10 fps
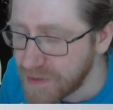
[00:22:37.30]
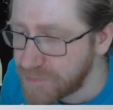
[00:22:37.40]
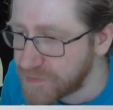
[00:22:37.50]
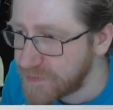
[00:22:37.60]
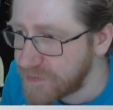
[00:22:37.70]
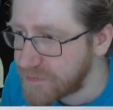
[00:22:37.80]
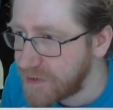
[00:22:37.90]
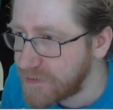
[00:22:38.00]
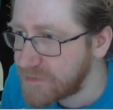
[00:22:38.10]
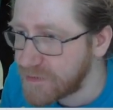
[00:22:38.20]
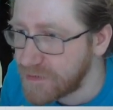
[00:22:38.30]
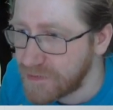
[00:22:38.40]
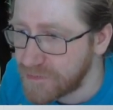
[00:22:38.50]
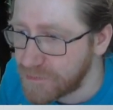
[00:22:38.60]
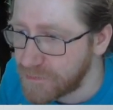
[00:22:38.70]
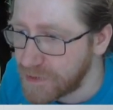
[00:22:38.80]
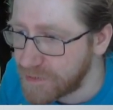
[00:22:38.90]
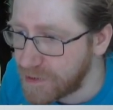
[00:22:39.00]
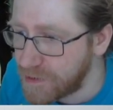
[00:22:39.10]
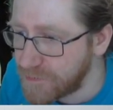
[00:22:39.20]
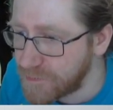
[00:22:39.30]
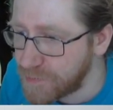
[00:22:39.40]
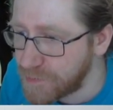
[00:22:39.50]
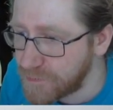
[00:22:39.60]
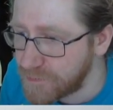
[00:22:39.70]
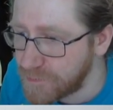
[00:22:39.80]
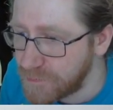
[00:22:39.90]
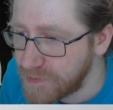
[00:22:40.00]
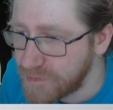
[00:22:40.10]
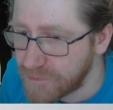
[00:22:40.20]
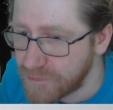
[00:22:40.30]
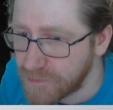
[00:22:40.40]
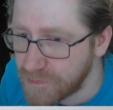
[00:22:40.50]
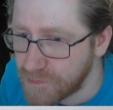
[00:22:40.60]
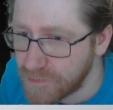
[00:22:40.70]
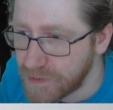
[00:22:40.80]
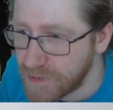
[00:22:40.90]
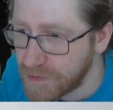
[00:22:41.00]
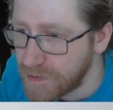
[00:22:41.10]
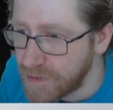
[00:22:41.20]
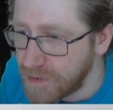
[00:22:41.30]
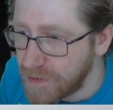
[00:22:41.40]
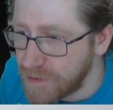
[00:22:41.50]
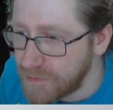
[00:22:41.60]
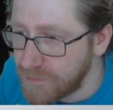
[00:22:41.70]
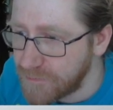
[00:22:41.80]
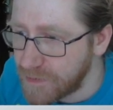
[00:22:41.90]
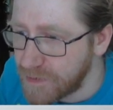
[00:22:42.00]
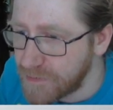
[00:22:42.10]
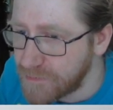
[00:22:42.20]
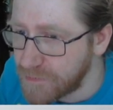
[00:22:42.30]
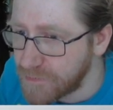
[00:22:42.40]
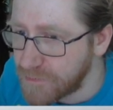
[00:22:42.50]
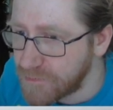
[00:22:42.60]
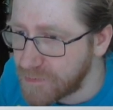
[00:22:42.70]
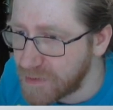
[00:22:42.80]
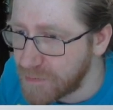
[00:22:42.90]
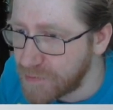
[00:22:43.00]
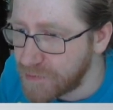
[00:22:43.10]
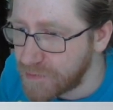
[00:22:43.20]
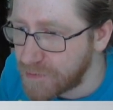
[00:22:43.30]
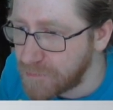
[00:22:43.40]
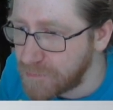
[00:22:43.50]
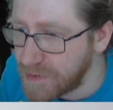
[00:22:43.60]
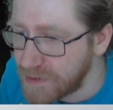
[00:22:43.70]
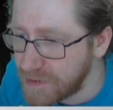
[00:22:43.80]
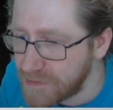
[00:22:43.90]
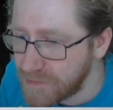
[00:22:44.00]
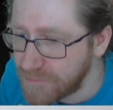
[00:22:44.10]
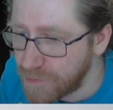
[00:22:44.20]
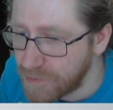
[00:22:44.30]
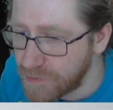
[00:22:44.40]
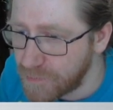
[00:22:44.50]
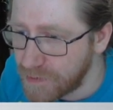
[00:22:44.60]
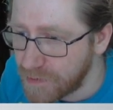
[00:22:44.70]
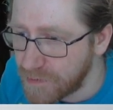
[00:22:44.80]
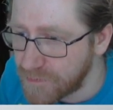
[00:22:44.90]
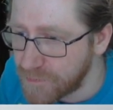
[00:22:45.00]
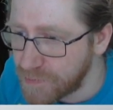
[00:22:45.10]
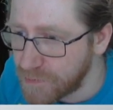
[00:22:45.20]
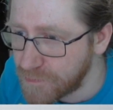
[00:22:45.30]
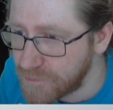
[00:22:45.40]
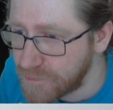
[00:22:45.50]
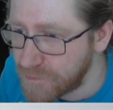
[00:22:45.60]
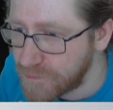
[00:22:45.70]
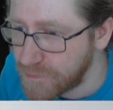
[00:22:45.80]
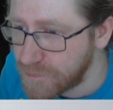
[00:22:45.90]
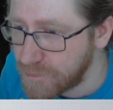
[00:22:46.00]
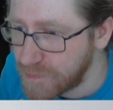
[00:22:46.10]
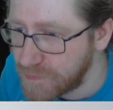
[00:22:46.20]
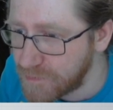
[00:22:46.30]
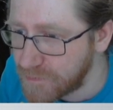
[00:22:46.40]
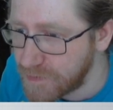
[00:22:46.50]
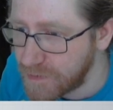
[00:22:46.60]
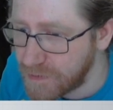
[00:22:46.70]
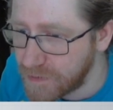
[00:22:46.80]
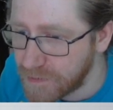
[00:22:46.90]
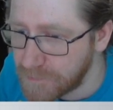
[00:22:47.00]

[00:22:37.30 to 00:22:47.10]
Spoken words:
put these guys into where they are supposed to be. So if I don't remember completely wrong, we are supposed to be putting